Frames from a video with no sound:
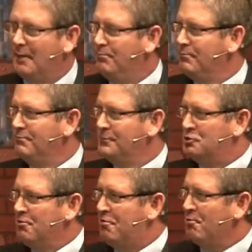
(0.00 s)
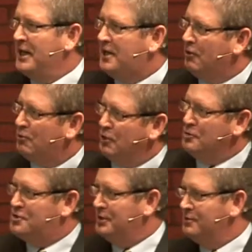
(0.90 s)
I drew three
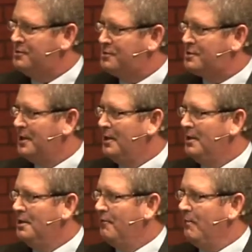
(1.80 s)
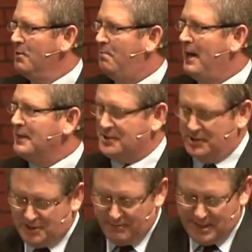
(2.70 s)
conclusions from the
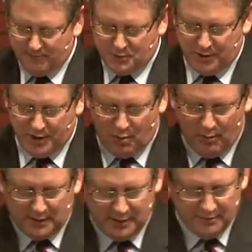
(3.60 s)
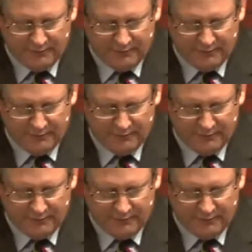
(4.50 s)
passage. Let me give them to you quickly.